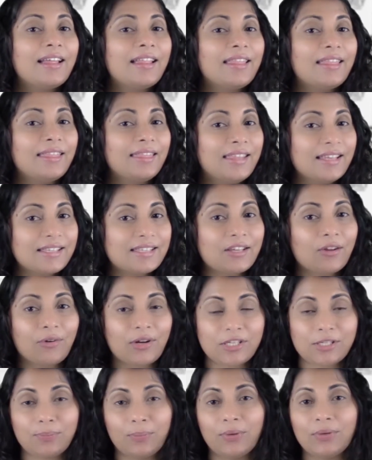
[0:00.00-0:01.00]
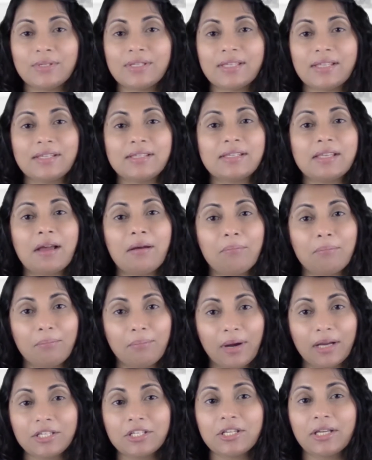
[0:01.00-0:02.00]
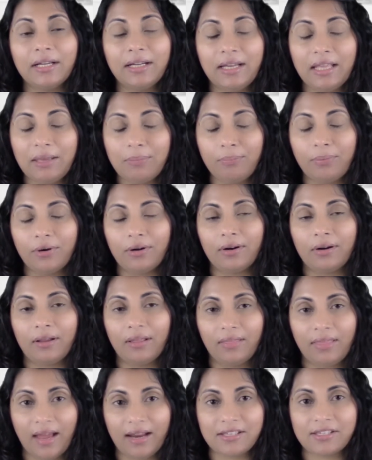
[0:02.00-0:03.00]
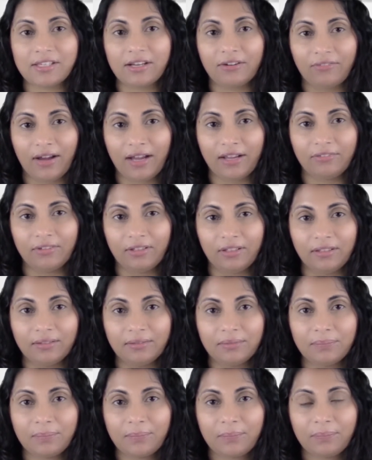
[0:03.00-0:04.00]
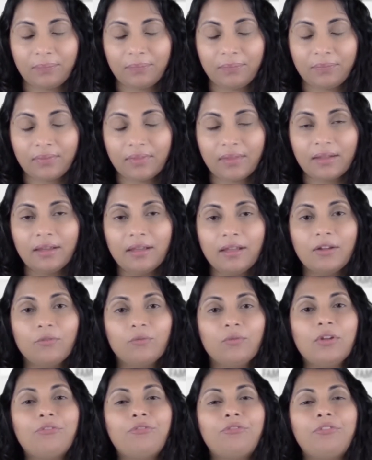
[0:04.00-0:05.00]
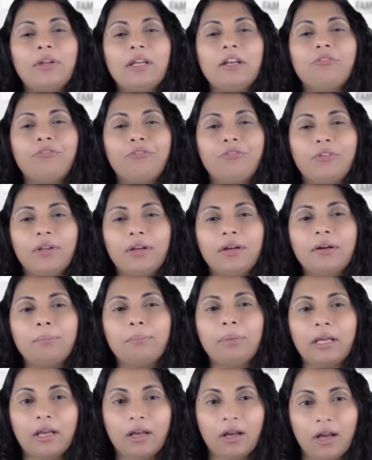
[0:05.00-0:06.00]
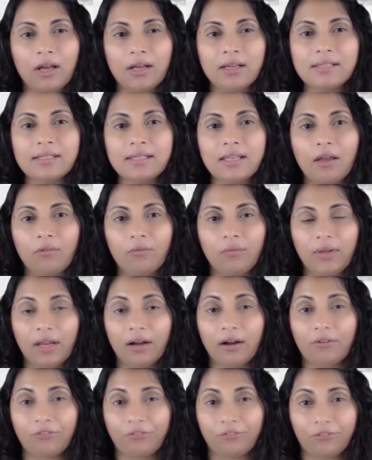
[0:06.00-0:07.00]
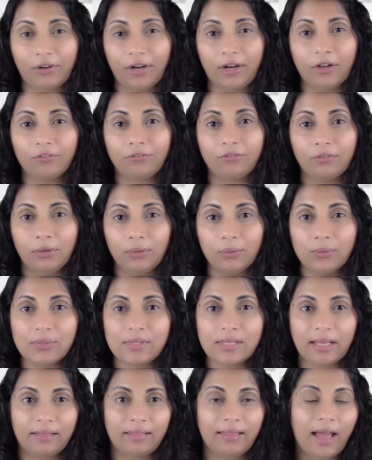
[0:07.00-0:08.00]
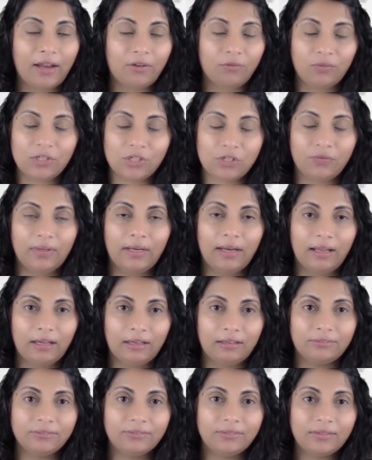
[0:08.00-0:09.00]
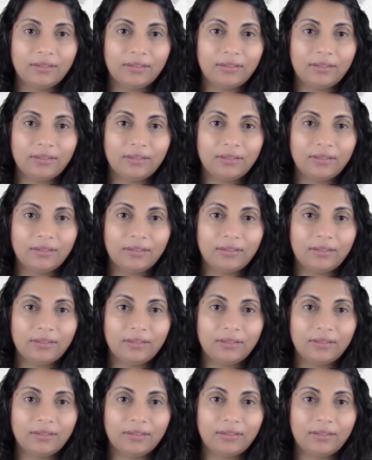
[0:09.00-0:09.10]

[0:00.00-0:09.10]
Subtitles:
this response is much deeper than survival. We feel fear because we are afraid of losing that which we love.